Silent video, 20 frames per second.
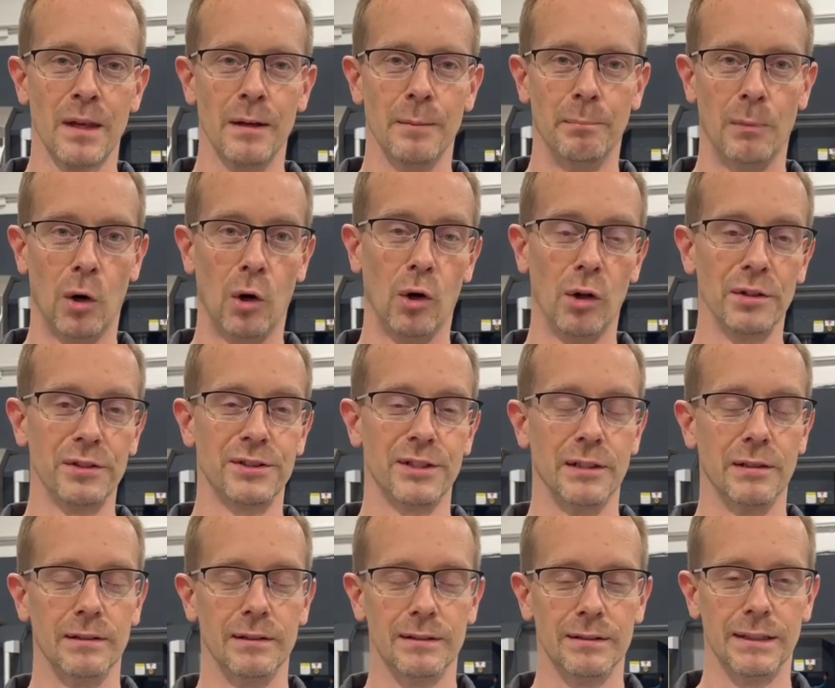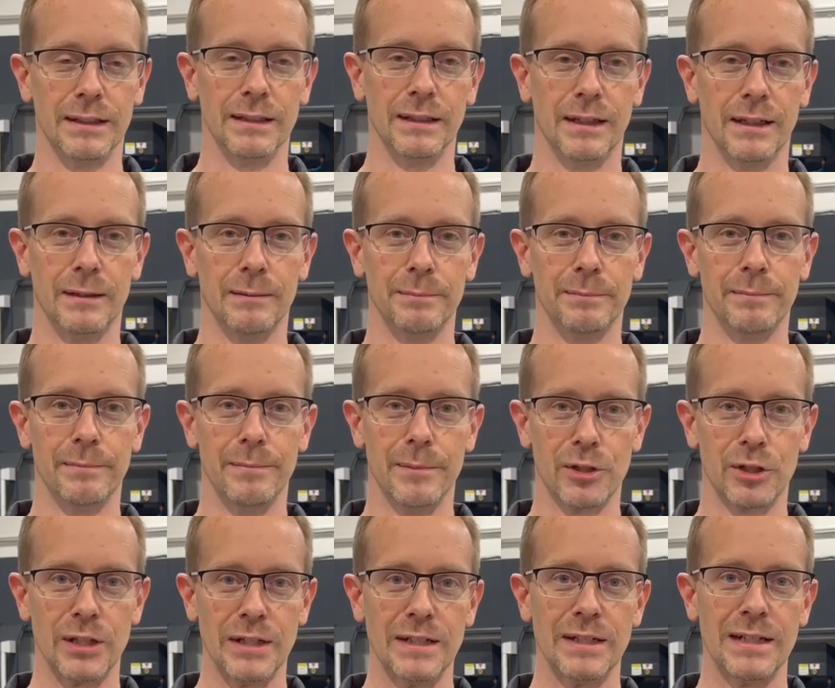molds and, and uh,
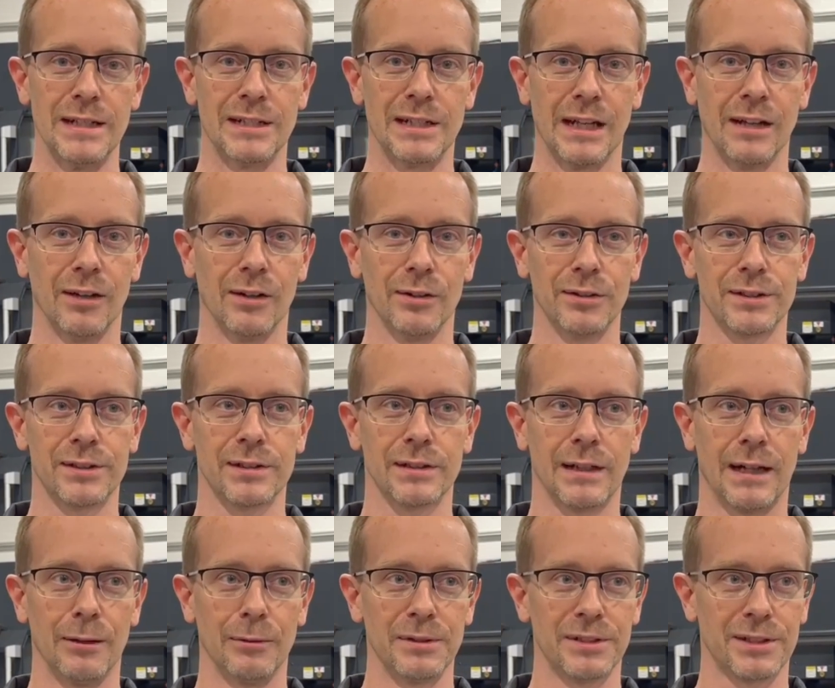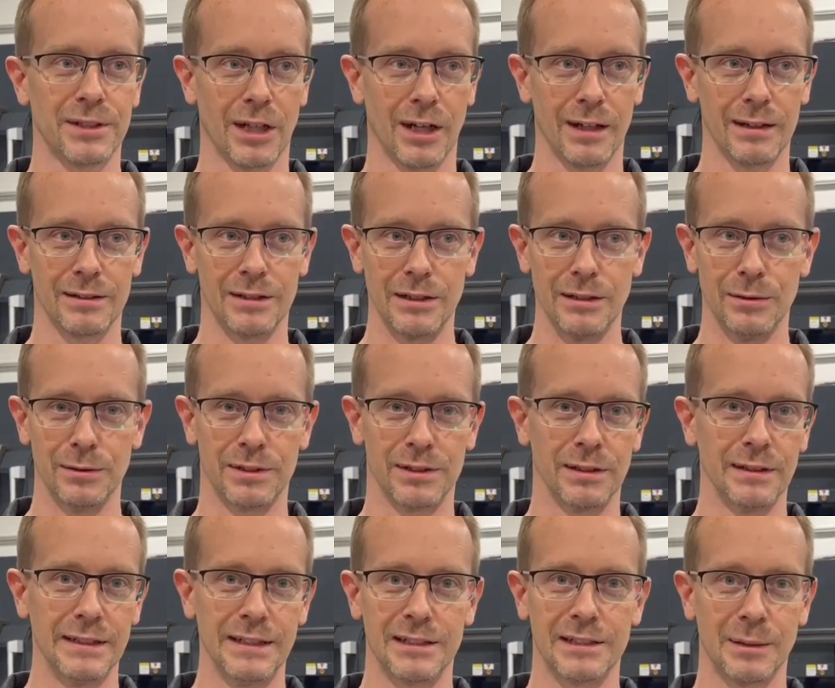machine details, I was taught to use the
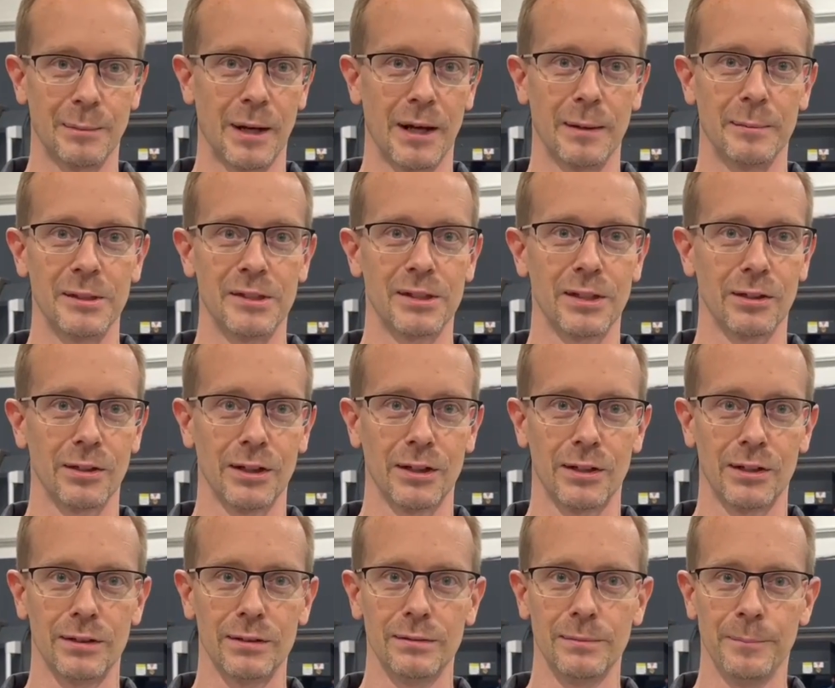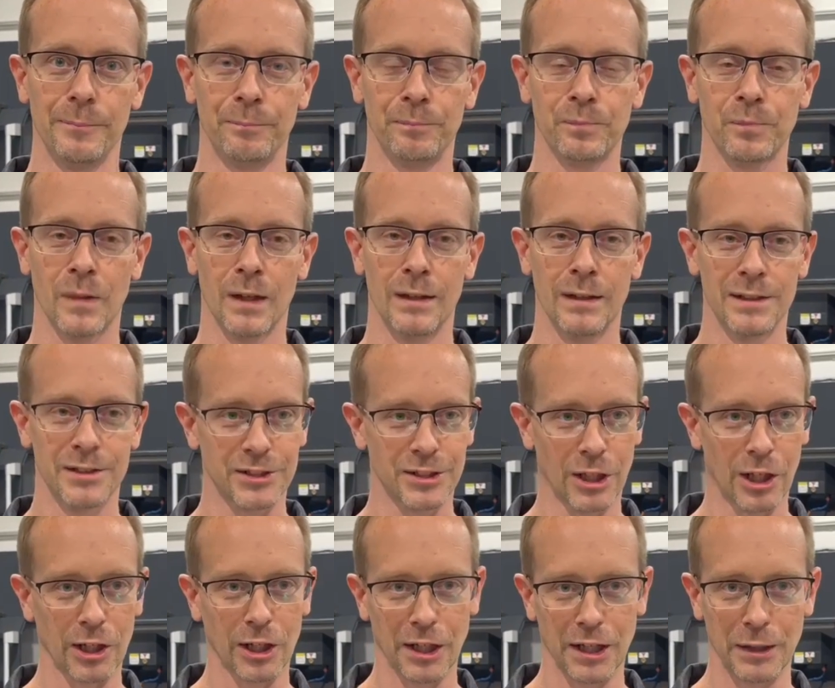least amount of material
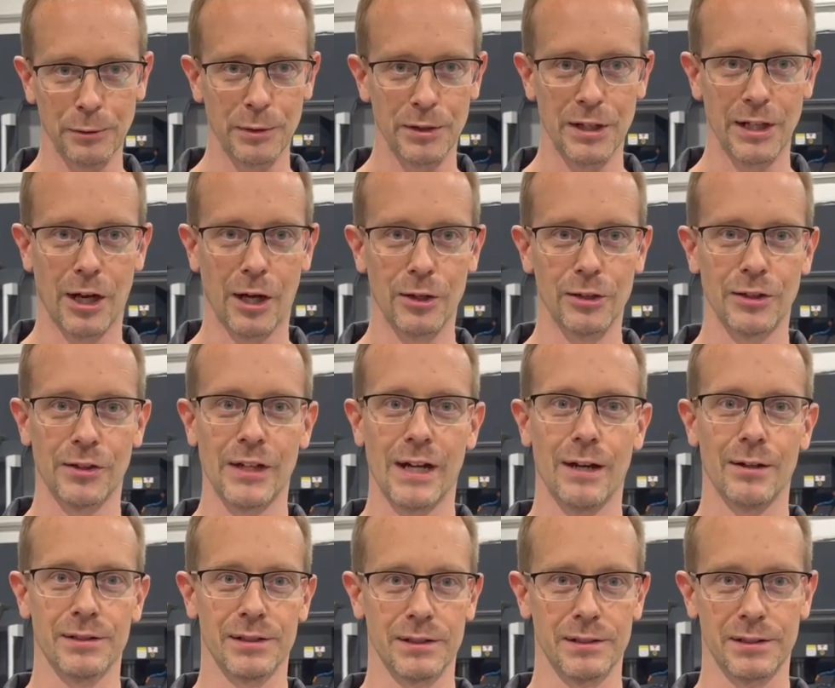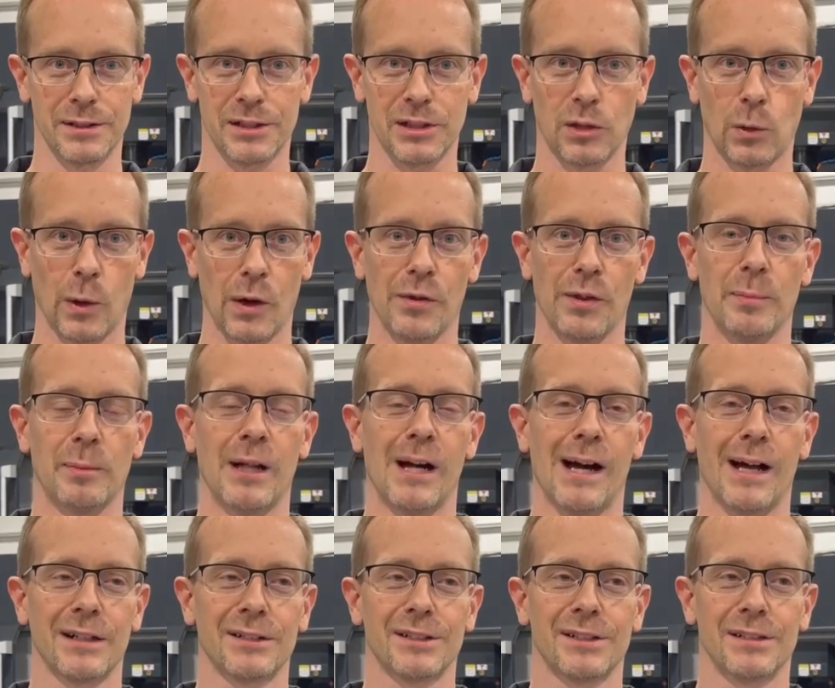saw cut it within 100,000, square the
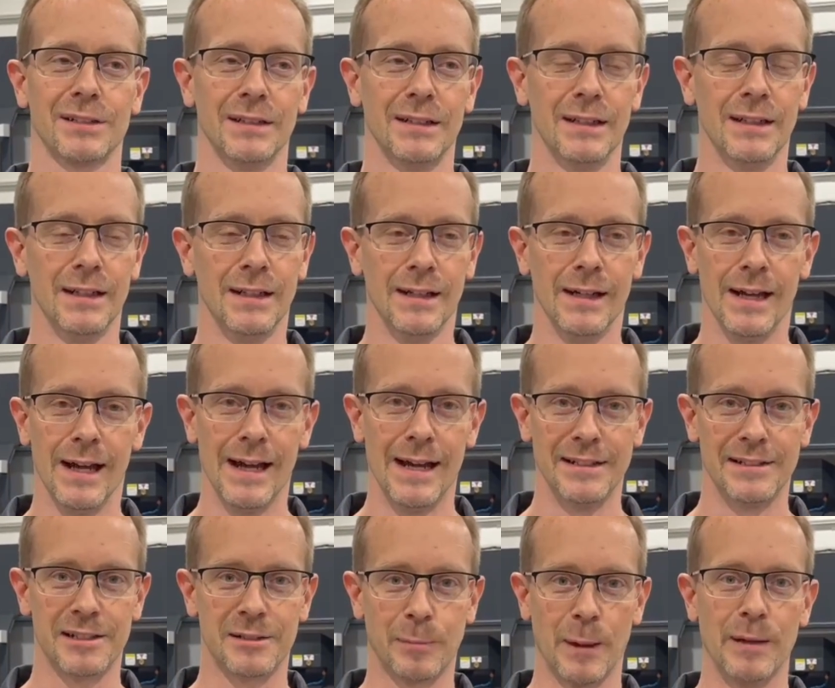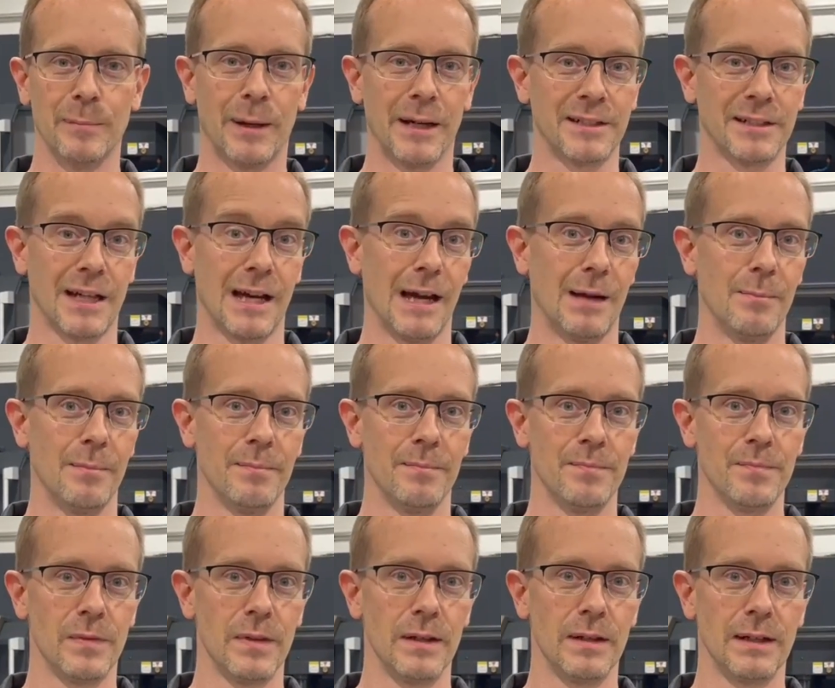blocks, and spend my time
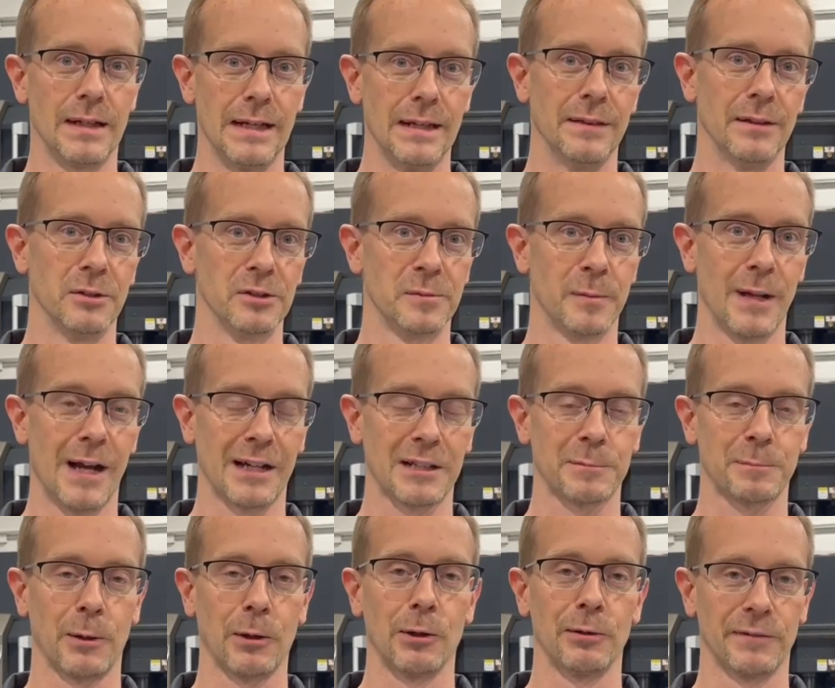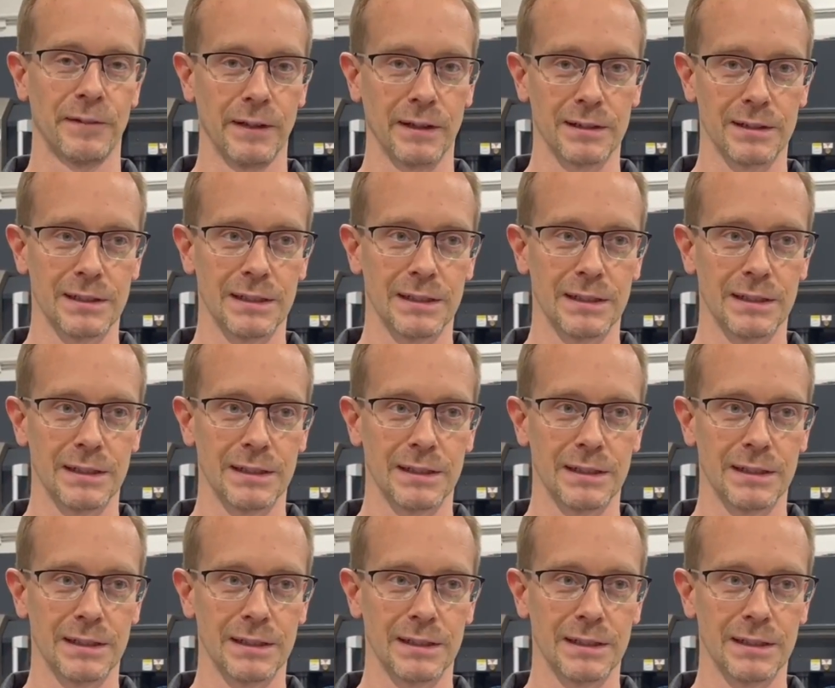getting those blocks perfect.